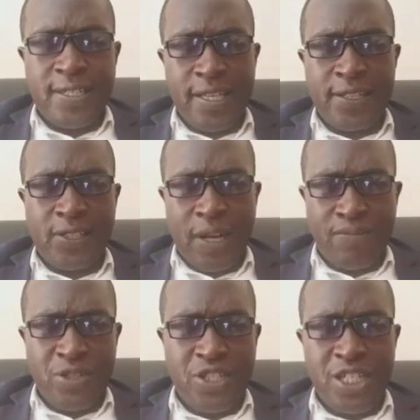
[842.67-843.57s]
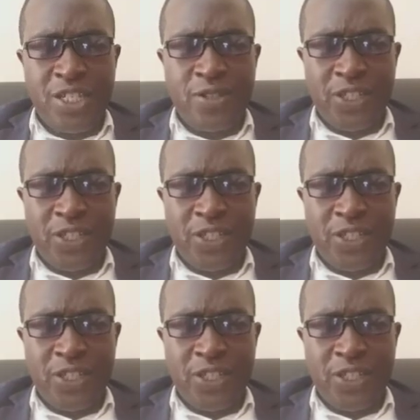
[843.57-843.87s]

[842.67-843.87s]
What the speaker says: illegal